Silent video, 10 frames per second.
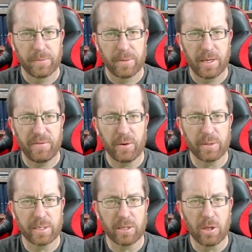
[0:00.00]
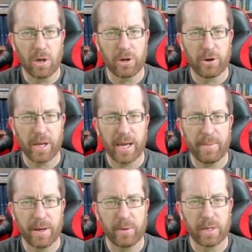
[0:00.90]
If it was a longer game,
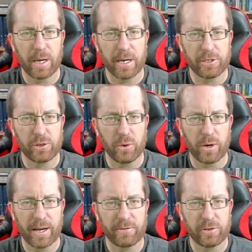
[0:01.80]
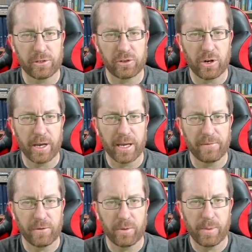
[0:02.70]
I would cut it short after just trying it
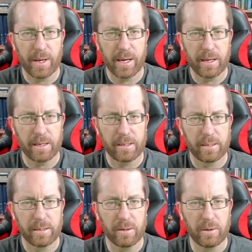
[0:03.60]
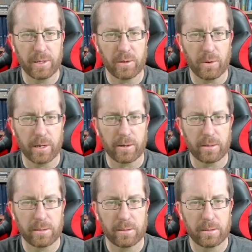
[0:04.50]
for a bit. Oh, don't hit the water.
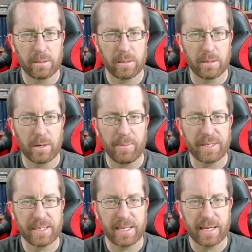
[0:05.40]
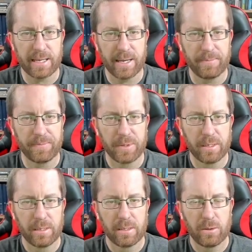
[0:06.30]
Oh, I missed it that time.
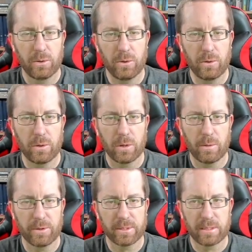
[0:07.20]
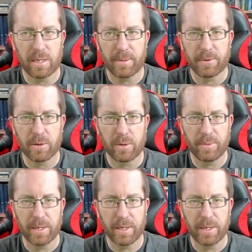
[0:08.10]
Whew, almost stopped going up the